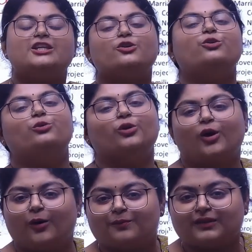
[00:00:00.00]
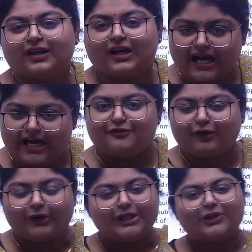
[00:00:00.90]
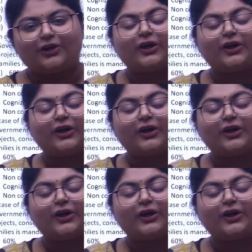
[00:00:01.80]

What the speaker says: new law. Are you following or not?